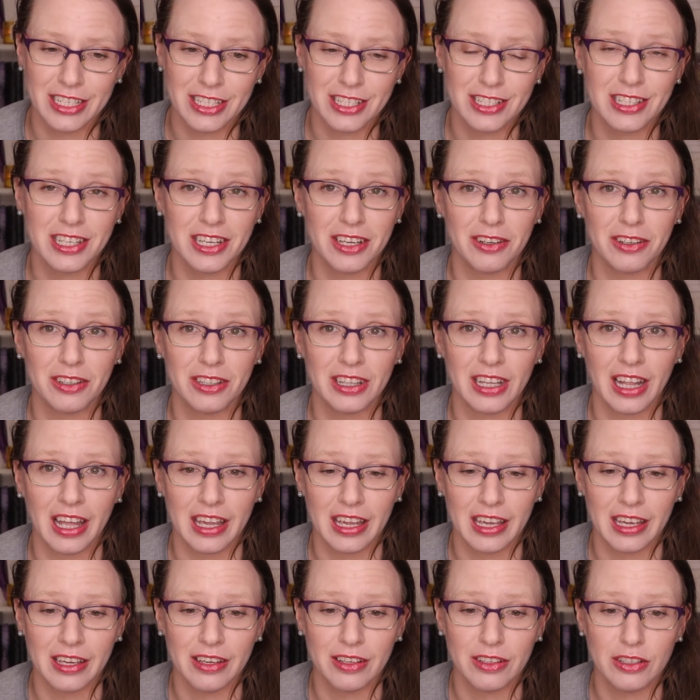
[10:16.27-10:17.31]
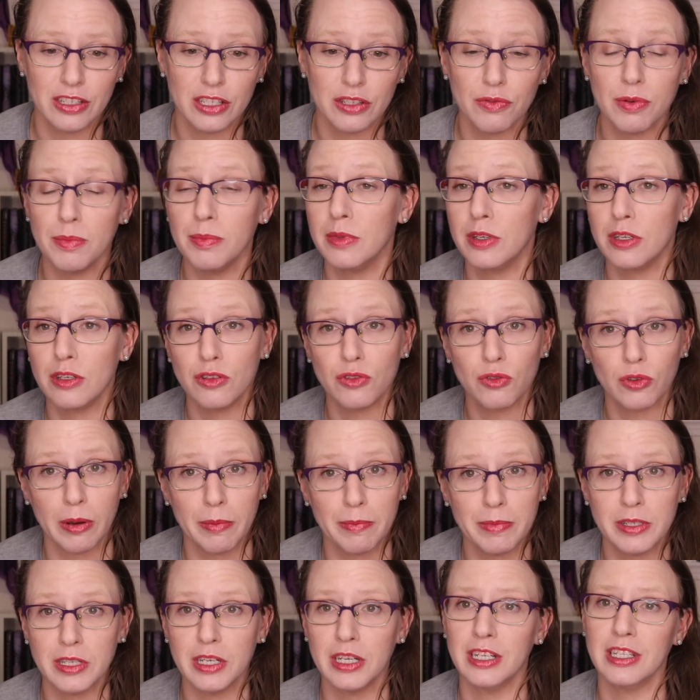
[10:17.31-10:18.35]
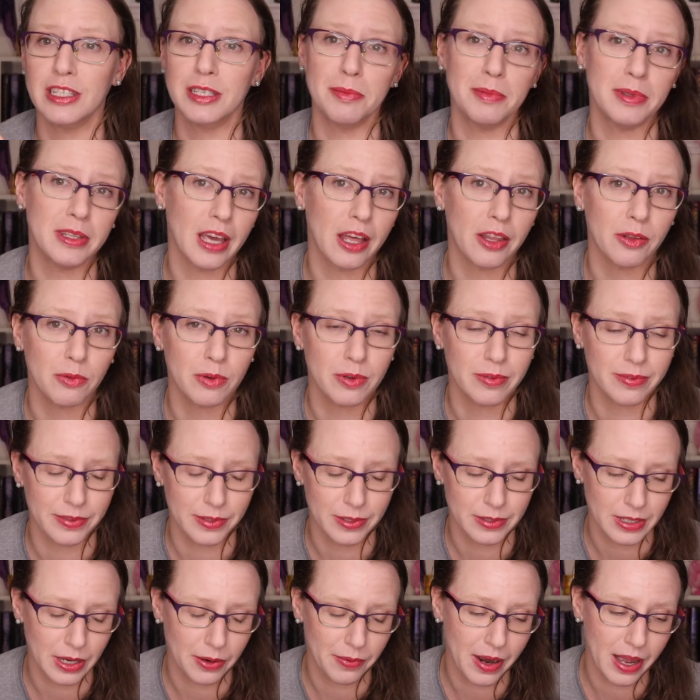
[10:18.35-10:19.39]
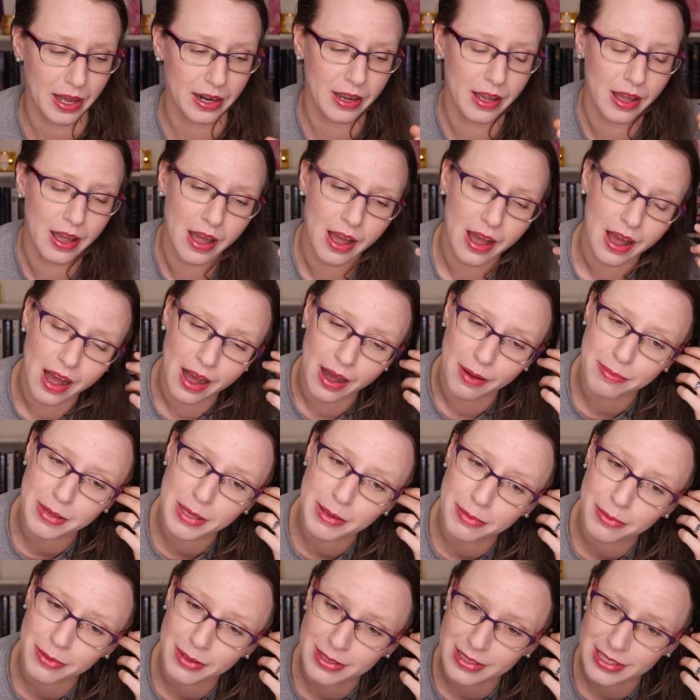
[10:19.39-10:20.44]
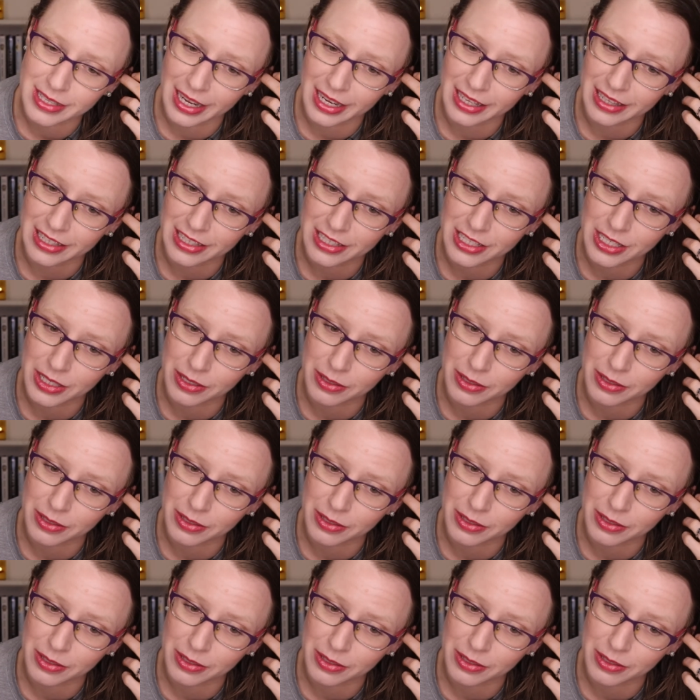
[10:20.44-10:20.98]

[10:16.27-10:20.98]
She sounded like, just from the description and some of the other reviews I read, people were saying that